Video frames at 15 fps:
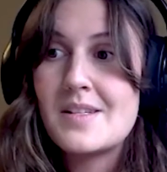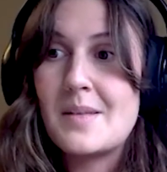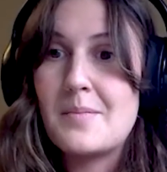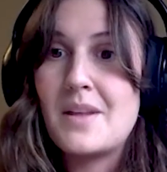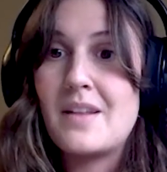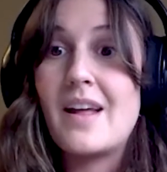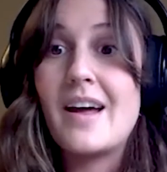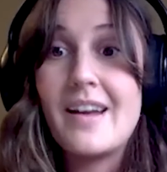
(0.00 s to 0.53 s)

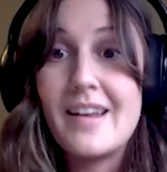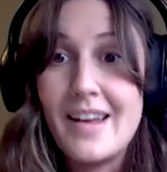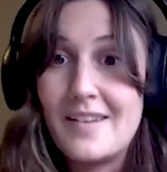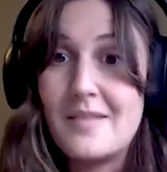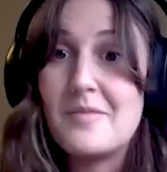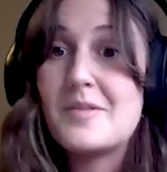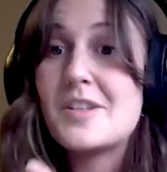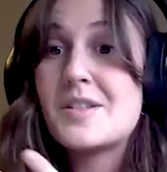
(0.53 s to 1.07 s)
something that,
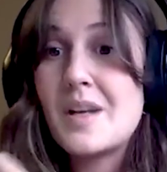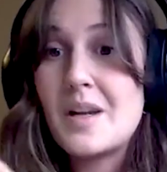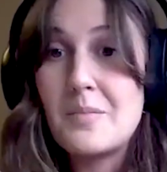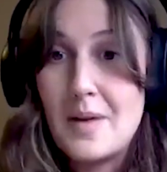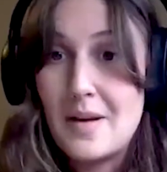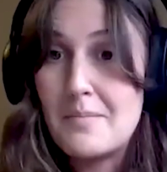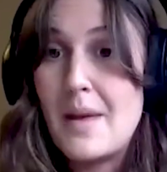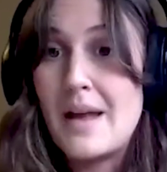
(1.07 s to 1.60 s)
again, just
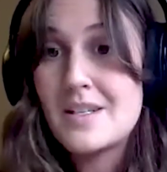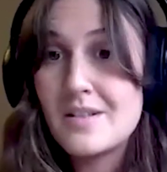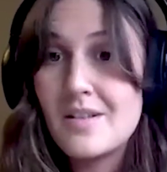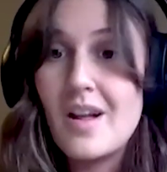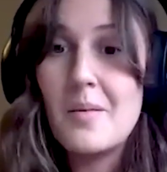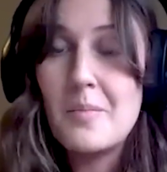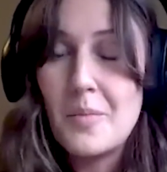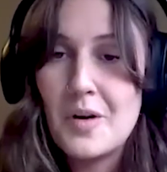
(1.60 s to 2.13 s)
like meant
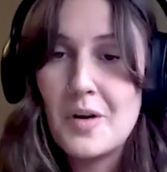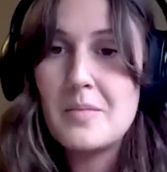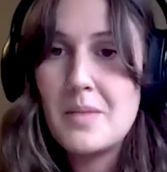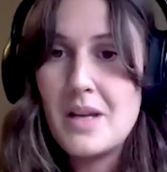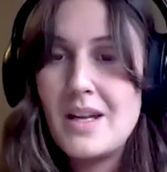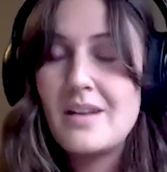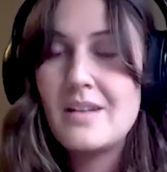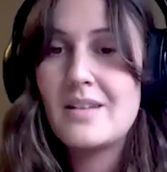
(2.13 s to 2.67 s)
a lot more to
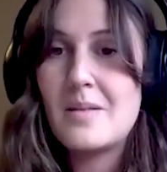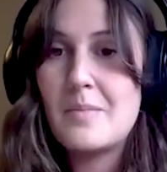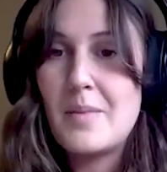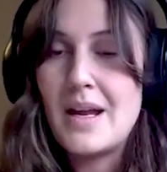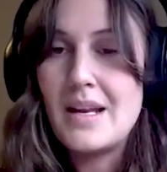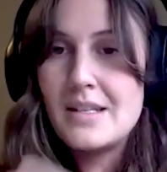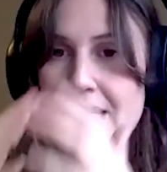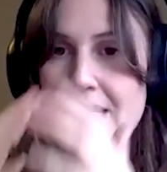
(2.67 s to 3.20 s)
me
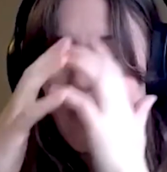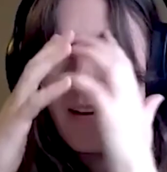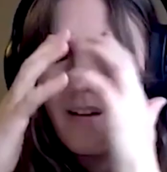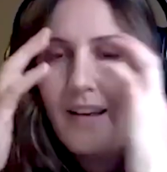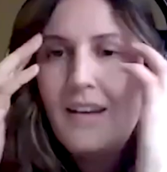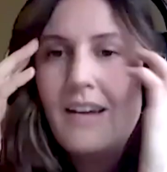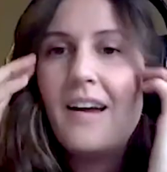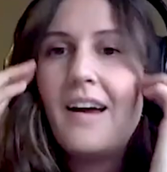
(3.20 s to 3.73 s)
than painting.